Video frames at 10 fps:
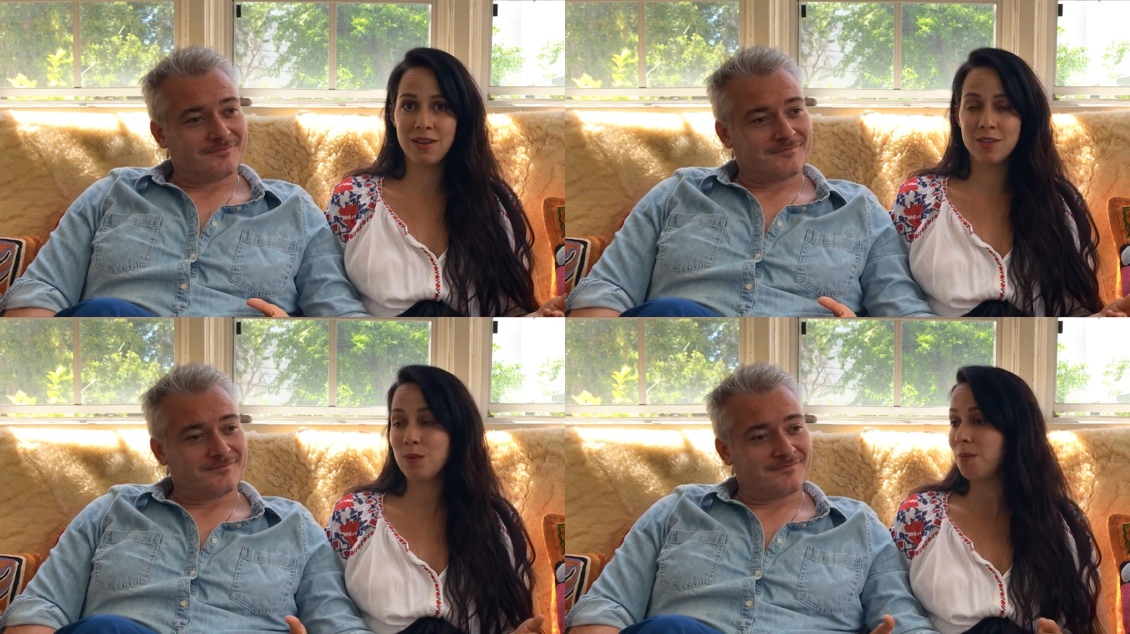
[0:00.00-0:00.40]

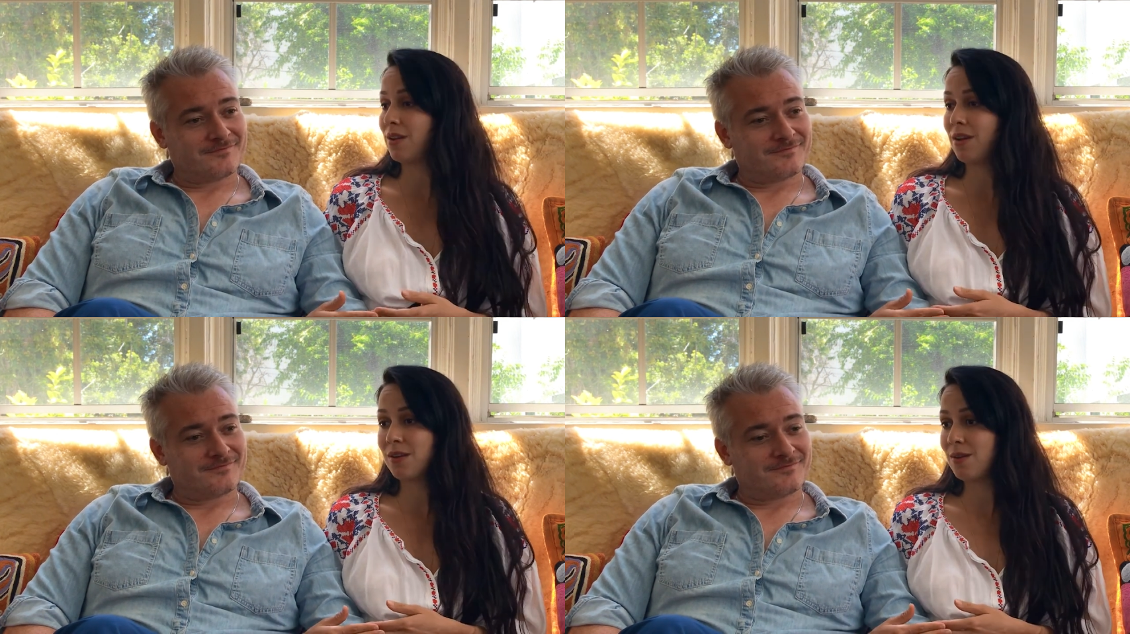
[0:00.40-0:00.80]
Speaker 1: It's probably
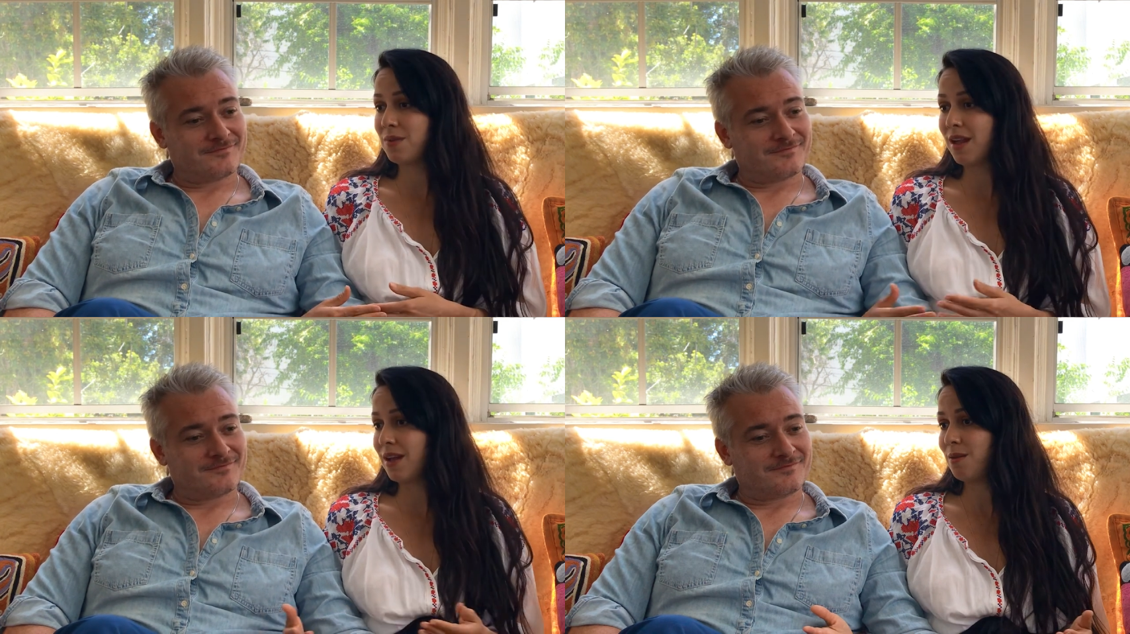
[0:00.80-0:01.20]
not going to
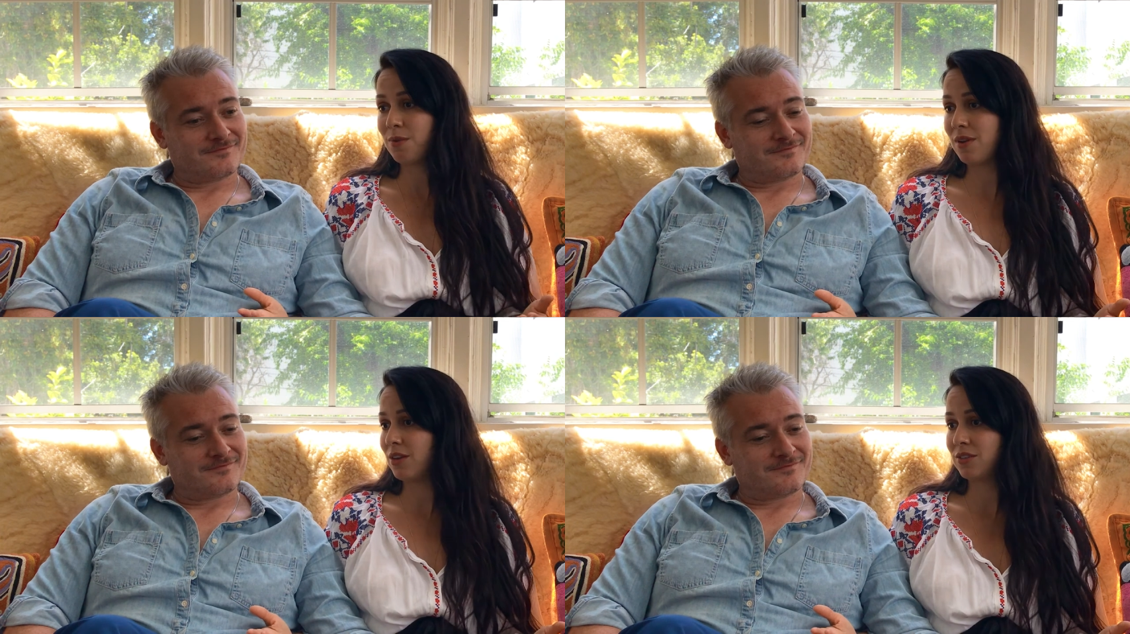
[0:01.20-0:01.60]
be any
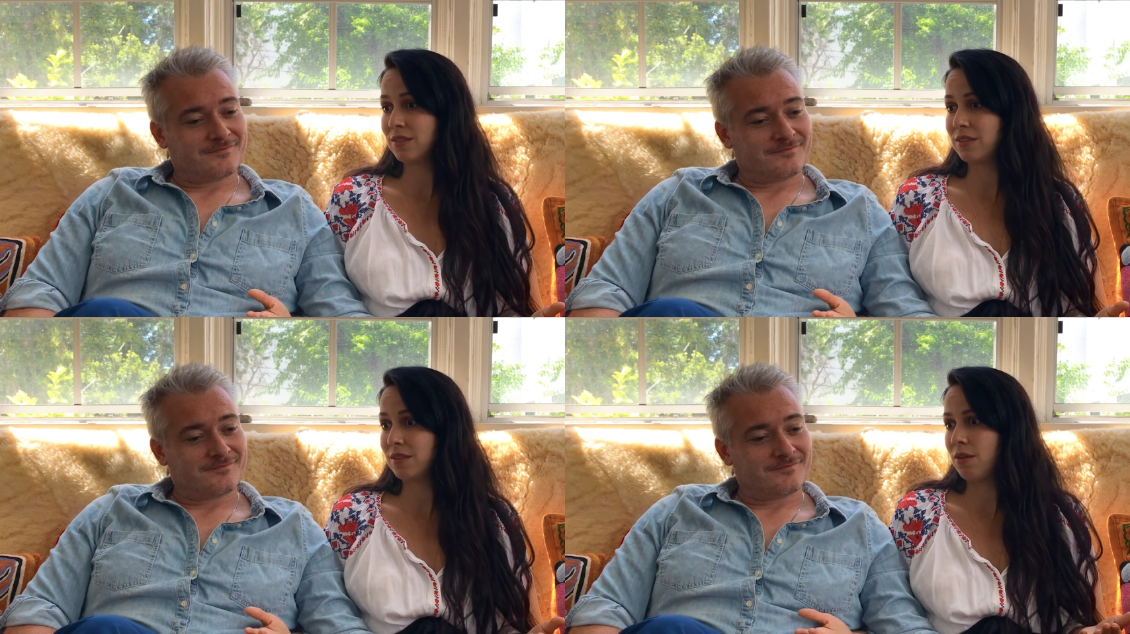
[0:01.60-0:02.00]

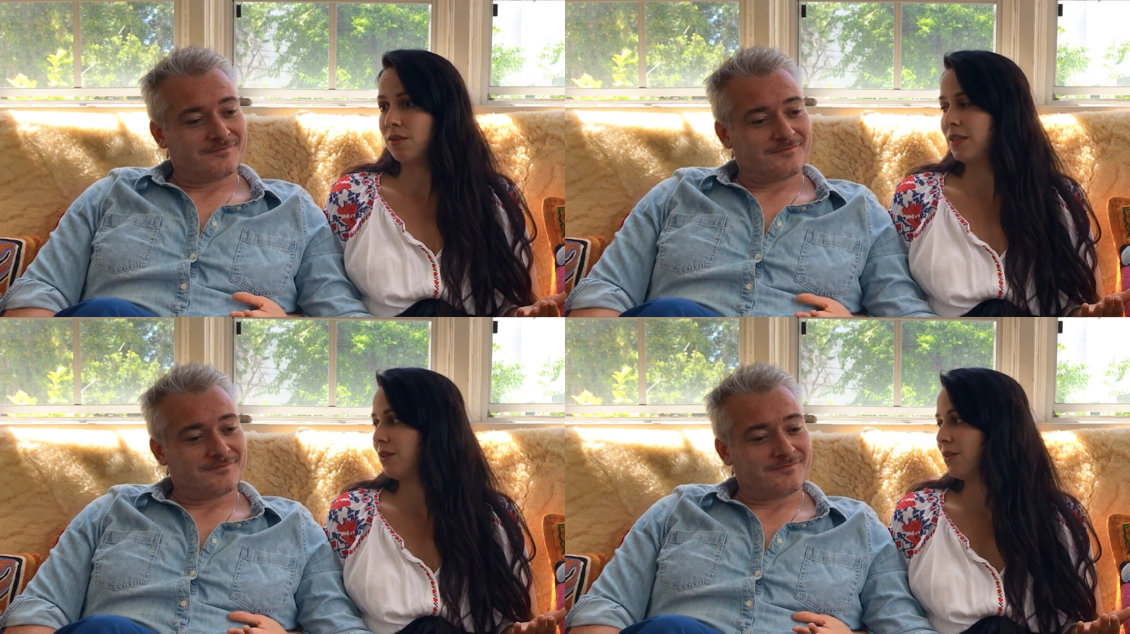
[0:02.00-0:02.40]
productions
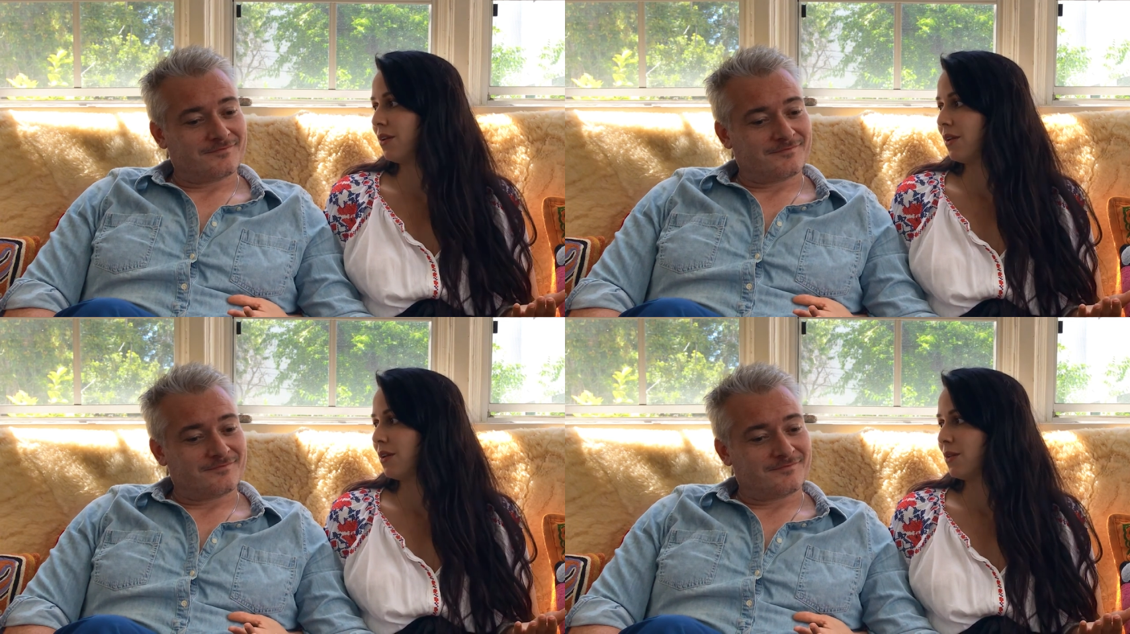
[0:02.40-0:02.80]

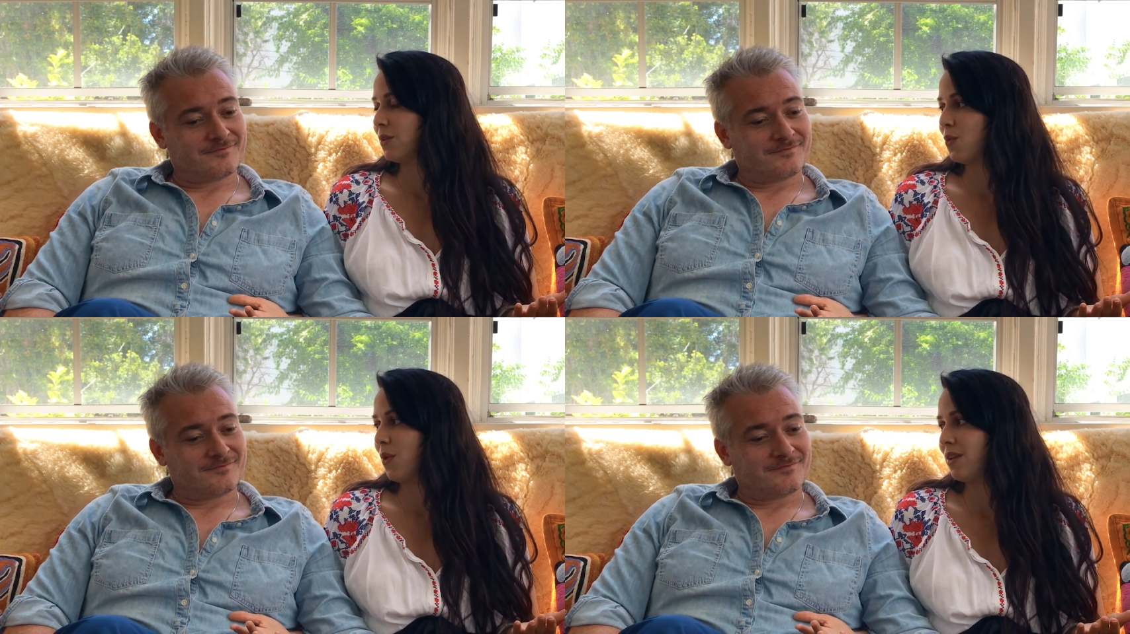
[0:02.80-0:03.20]
until
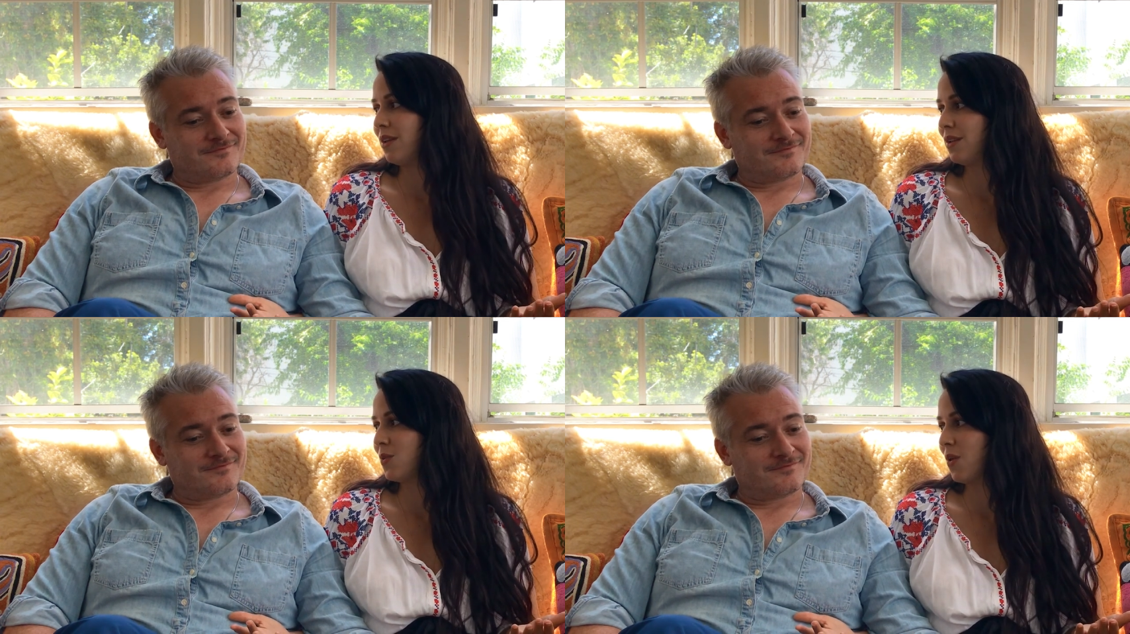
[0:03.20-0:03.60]

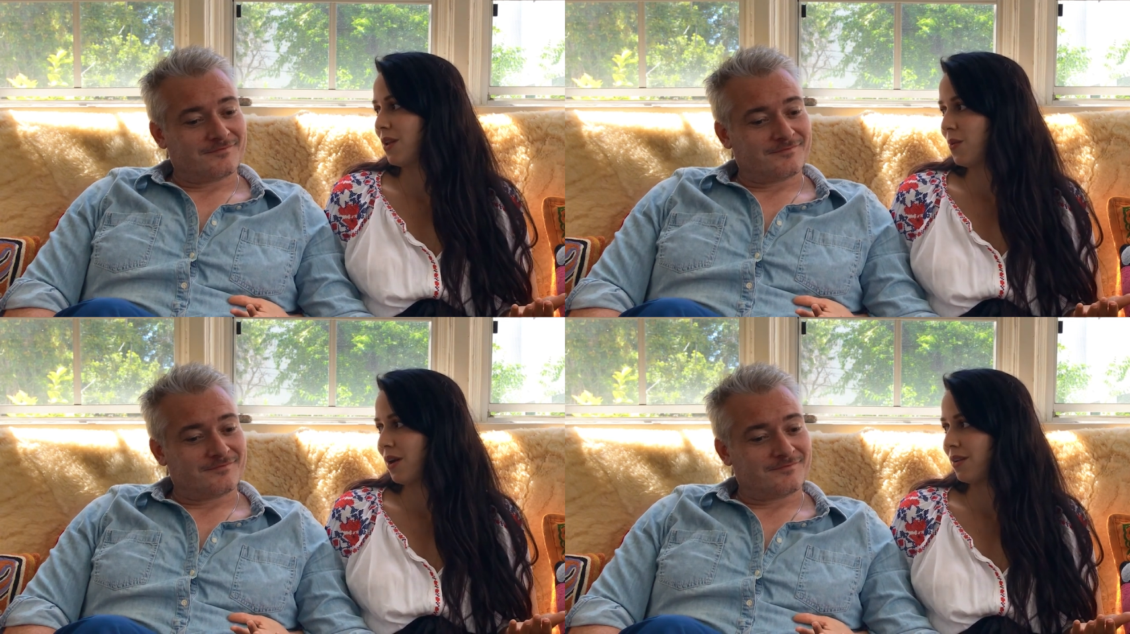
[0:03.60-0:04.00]
twenty
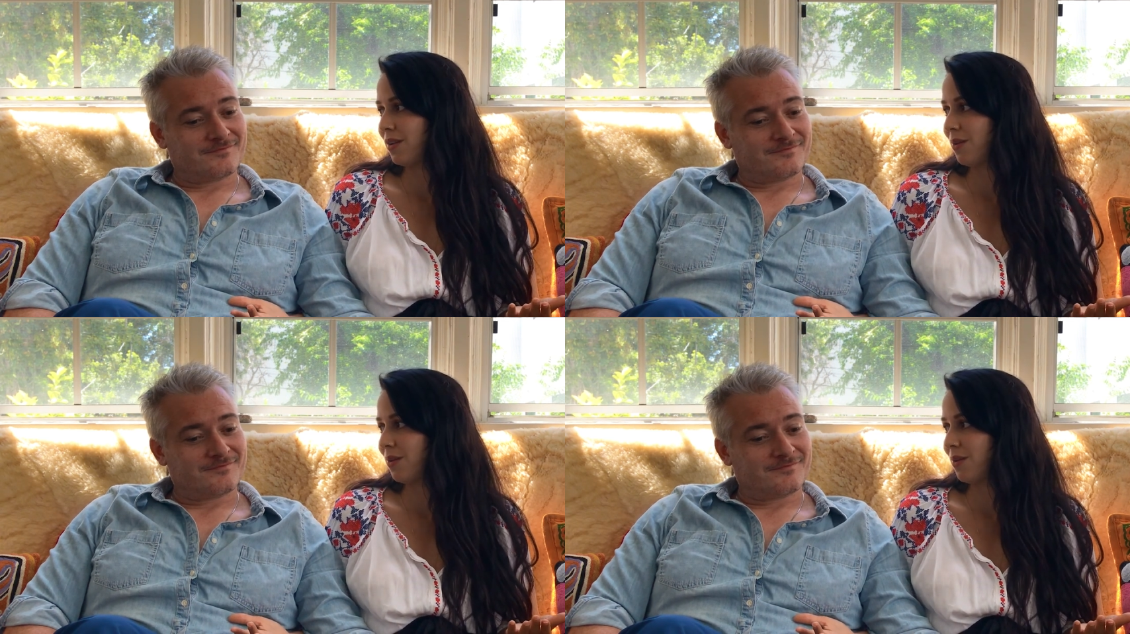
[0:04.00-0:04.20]
twenty-one.